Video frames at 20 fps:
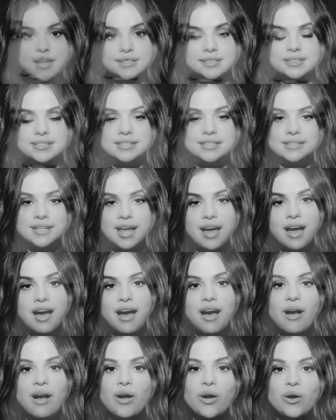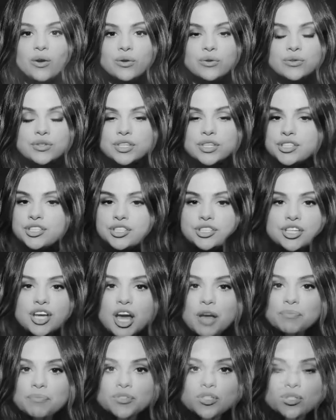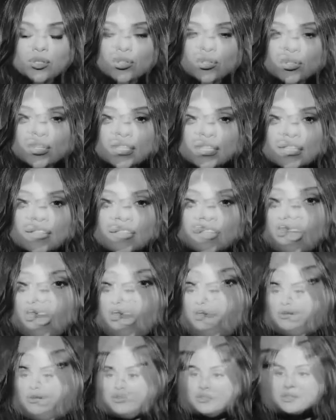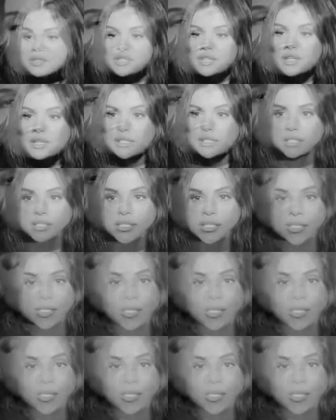Lose You to Love Me, a moment. A